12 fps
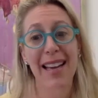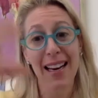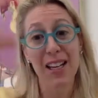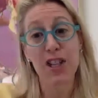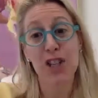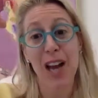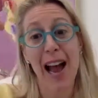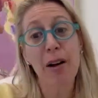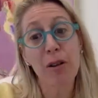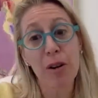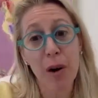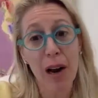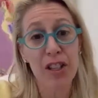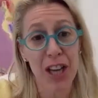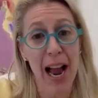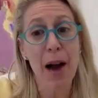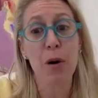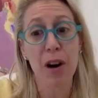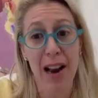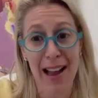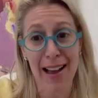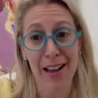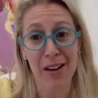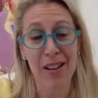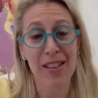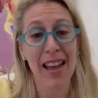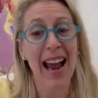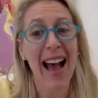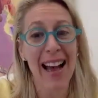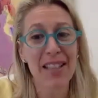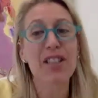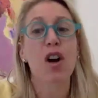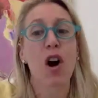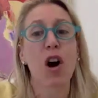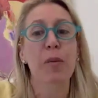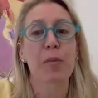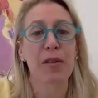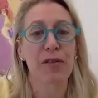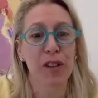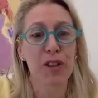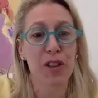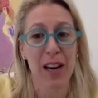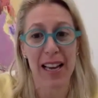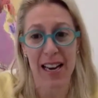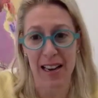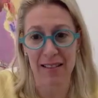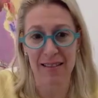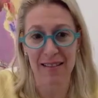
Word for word: and get a shower, shower head that has a carbon filter in it.